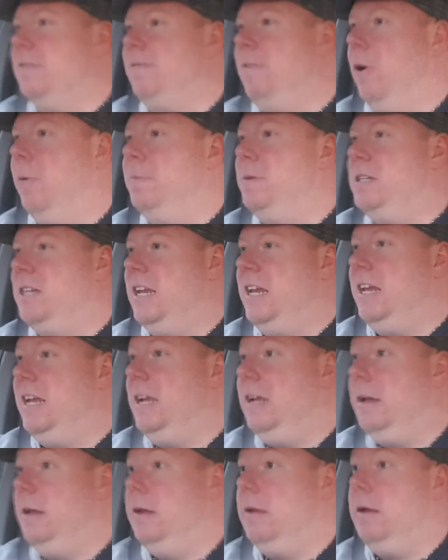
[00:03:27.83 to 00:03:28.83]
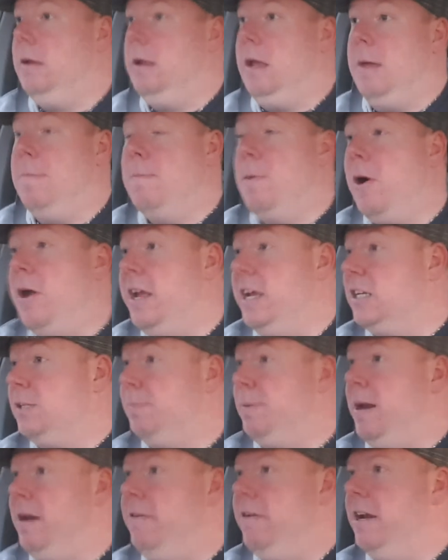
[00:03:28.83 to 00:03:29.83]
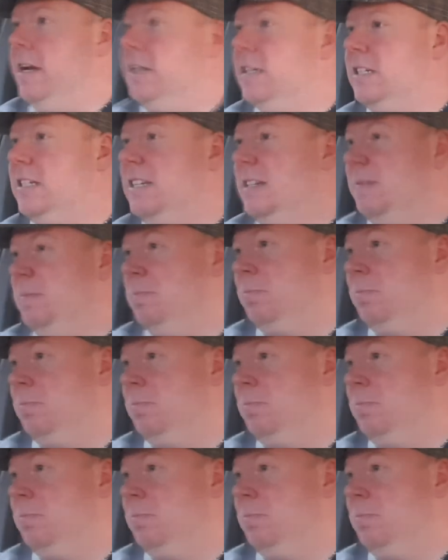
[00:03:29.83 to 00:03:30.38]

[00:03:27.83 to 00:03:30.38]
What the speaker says: FOBT, in my experience,